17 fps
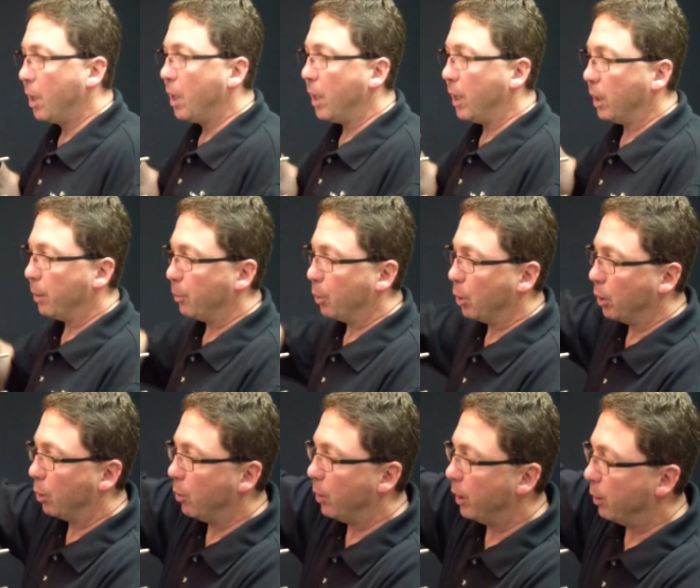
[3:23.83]
and I'm going to
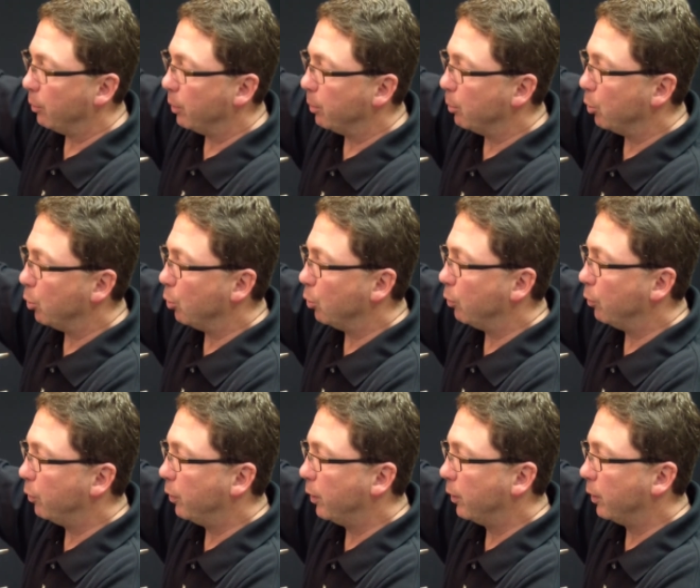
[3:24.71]
go ahead and remove
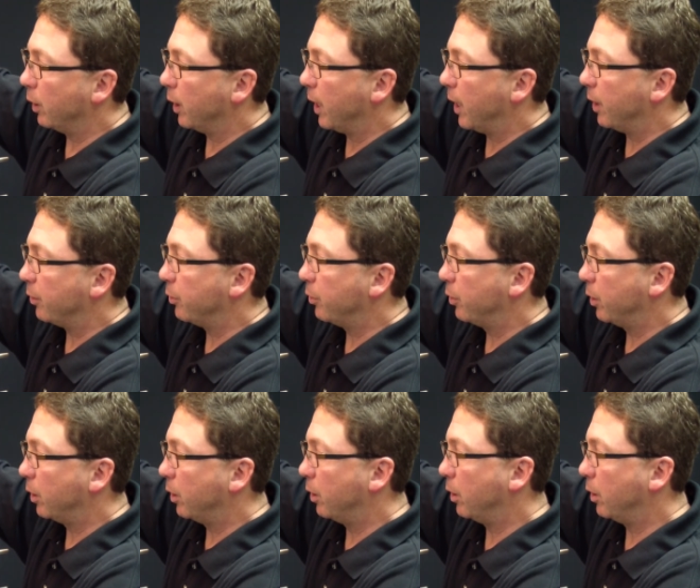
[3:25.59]
the last